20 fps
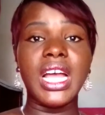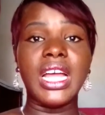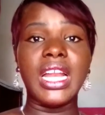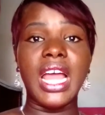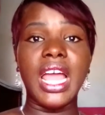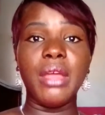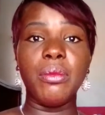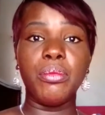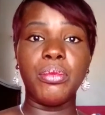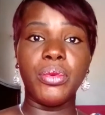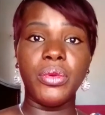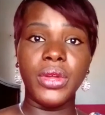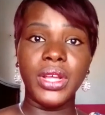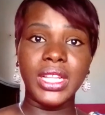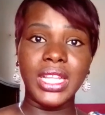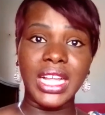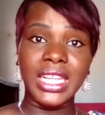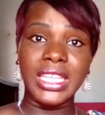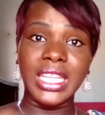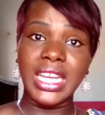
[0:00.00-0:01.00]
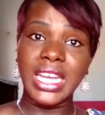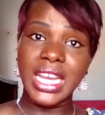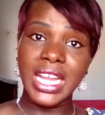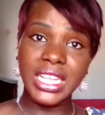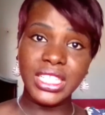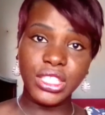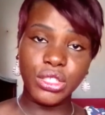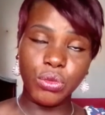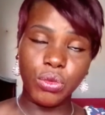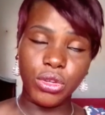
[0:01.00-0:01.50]
and I pray that the
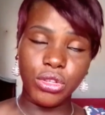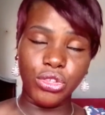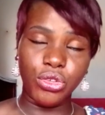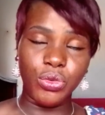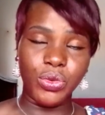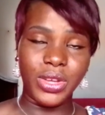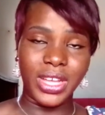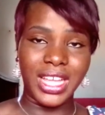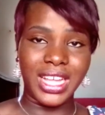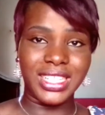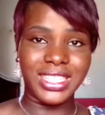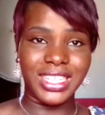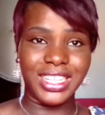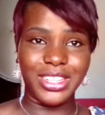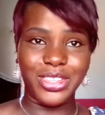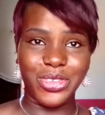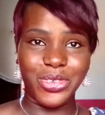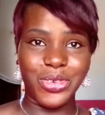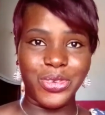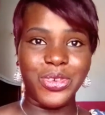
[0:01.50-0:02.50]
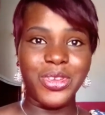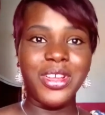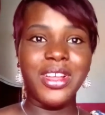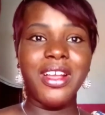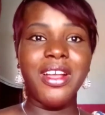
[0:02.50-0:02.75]
next one you will get into